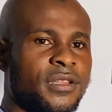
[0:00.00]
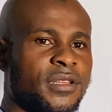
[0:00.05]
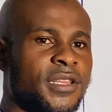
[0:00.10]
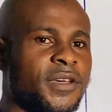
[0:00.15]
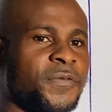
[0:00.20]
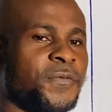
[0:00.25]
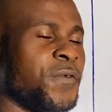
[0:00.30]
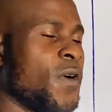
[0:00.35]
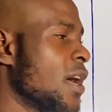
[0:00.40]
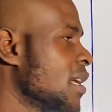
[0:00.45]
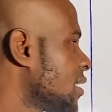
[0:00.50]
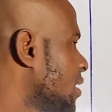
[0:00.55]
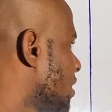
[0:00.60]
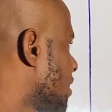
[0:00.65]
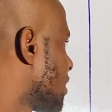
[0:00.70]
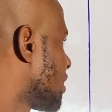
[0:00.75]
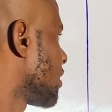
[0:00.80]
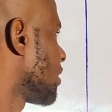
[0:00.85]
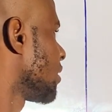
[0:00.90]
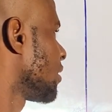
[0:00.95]
the
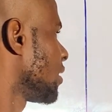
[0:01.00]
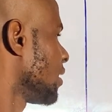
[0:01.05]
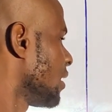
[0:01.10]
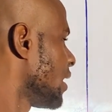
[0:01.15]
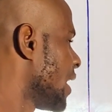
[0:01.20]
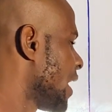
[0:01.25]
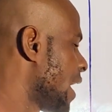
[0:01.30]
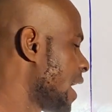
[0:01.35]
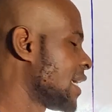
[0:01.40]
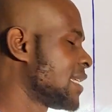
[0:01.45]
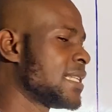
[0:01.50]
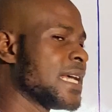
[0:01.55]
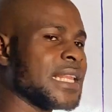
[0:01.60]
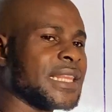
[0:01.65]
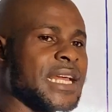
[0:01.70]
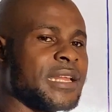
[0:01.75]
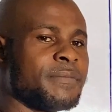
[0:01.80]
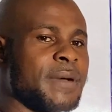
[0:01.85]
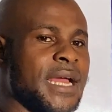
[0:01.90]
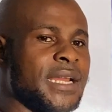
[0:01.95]
force
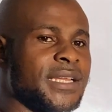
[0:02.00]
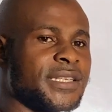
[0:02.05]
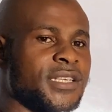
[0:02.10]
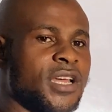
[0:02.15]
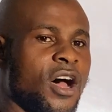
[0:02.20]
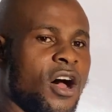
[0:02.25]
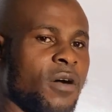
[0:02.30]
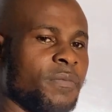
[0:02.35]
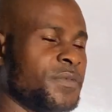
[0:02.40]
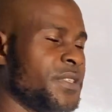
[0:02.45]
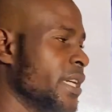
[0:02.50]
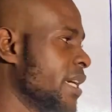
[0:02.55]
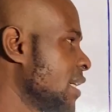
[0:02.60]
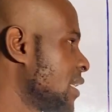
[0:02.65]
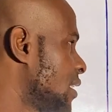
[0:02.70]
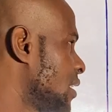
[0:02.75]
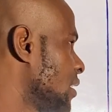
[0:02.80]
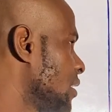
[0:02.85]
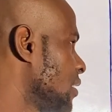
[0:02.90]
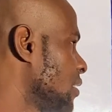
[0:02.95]
exerted by this
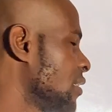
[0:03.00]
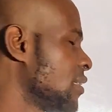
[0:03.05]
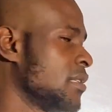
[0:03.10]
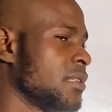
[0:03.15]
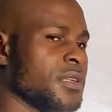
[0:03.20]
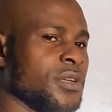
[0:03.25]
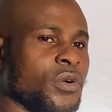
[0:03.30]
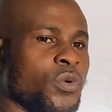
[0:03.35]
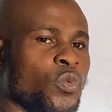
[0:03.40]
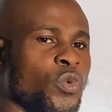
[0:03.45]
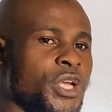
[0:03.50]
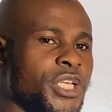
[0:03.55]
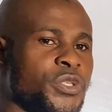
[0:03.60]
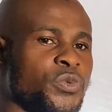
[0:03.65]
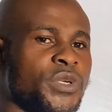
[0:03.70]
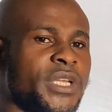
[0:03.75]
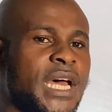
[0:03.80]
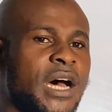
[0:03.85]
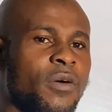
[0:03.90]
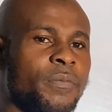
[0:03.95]
object, which
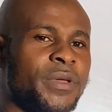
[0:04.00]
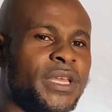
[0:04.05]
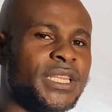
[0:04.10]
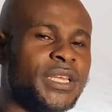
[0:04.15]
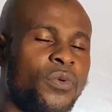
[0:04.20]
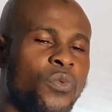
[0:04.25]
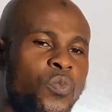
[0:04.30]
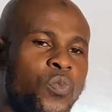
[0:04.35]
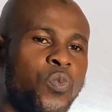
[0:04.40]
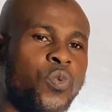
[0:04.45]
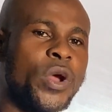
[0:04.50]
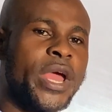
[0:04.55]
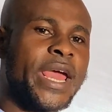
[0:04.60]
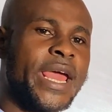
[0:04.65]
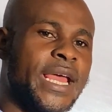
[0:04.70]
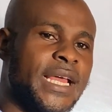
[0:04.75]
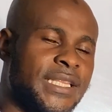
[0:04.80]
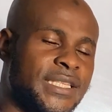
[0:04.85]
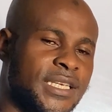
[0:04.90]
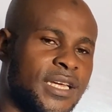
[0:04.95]
will now be the
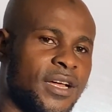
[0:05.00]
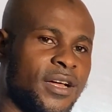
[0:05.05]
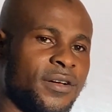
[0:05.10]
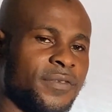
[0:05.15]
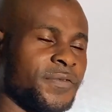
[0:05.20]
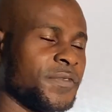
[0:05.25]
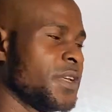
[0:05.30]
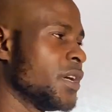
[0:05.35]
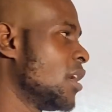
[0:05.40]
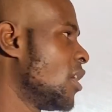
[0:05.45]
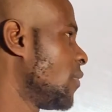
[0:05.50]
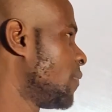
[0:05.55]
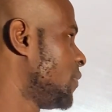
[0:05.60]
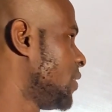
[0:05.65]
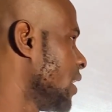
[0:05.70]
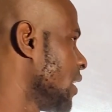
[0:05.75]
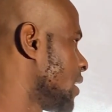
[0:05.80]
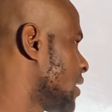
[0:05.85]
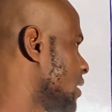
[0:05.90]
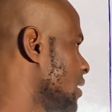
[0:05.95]
weight of the
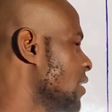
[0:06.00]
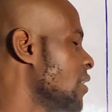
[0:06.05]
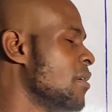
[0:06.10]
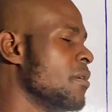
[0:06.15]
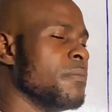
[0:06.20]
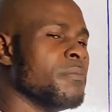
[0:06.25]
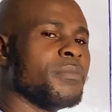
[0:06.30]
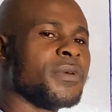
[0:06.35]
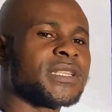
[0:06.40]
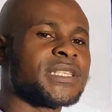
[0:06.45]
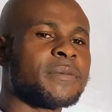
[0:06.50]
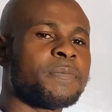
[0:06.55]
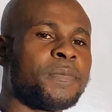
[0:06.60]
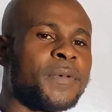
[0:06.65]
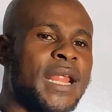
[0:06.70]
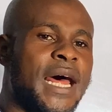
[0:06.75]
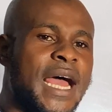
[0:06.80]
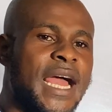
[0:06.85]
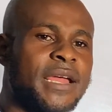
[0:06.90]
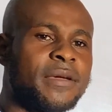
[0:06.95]
object
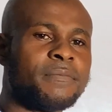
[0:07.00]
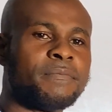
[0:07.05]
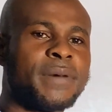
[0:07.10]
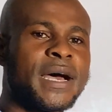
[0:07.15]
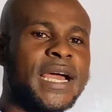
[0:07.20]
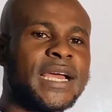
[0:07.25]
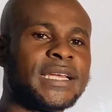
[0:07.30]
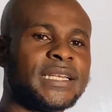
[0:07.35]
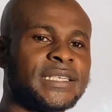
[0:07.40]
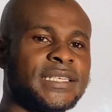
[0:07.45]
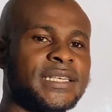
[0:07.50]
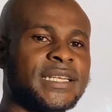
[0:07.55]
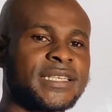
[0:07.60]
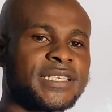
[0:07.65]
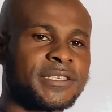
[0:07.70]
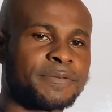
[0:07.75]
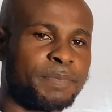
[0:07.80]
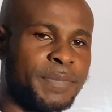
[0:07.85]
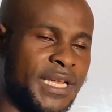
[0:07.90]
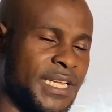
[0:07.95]
multiplied by
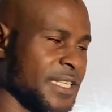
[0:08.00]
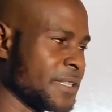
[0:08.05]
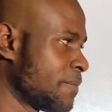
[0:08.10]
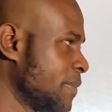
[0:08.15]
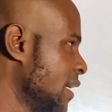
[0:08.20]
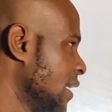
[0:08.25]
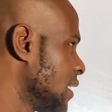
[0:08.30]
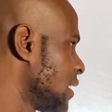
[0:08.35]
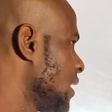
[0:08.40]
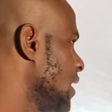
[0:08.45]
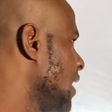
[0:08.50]
displacement.